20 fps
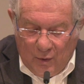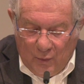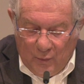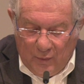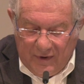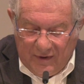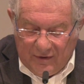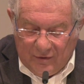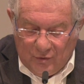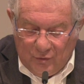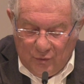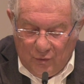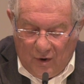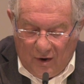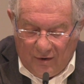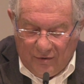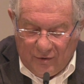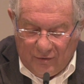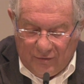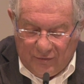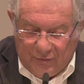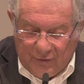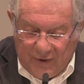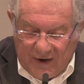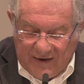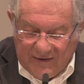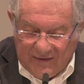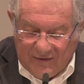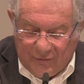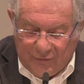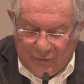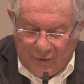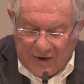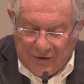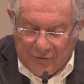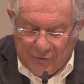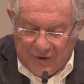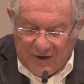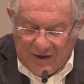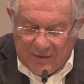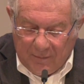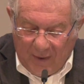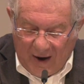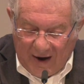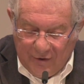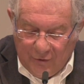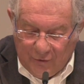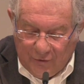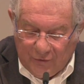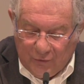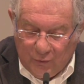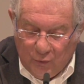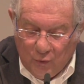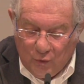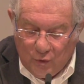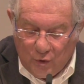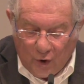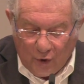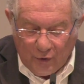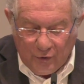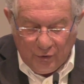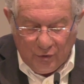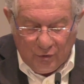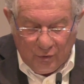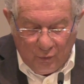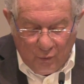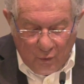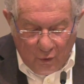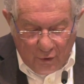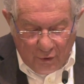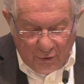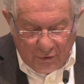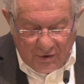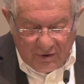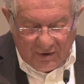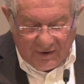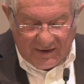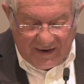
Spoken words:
With 2 other friends, Frederick Myers, who coined the word